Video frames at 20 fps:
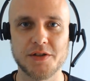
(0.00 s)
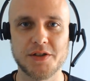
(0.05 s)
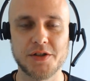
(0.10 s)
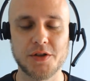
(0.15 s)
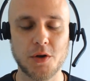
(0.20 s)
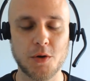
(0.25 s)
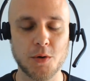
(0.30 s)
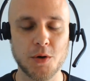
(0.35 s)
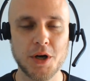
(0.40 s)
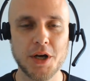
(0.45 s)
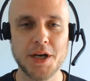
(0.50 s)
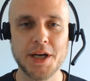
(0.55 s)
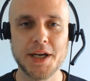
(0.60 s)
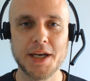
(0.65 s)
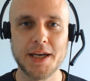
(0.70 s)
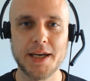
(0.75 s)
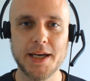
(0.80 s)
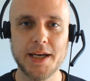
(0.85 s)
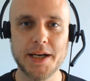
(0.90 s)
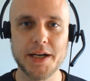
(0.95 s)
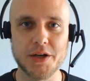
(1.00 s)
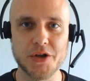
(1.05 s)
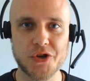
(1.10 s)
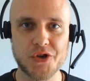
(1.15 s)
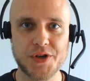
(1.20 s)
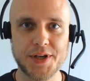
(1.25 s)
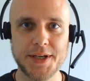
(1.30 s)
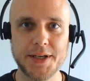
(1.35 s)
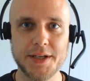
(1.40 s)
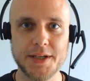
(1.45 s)
So here
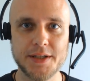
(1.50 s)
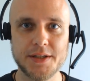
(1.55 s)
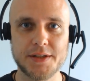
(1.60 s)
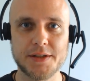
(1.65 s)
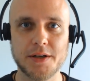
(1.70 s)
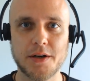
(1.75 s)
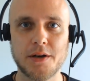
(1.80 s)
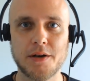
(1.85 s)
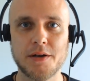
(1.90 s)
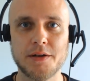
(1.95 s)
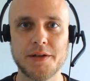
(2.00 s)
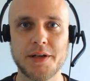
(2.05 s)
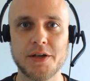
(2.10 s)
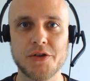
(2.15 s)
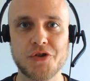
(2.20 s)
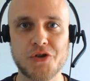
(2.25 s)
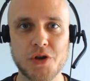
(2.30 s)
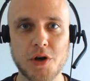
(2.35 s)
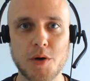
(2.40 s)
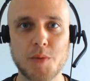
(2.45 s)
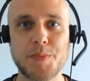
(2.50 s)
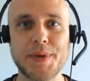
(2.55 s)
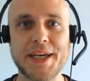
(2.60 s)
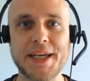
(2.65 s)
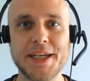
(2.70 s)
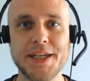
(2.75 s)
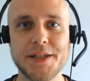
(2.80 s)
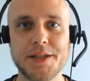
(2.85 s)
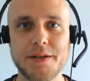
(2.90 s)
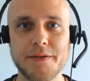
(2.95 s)
she is on a job
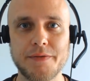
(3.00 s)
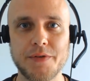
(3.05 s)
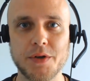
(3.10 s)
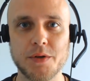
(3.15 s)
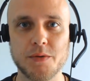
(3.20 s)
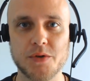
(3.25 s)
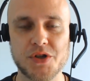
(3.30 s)
interview.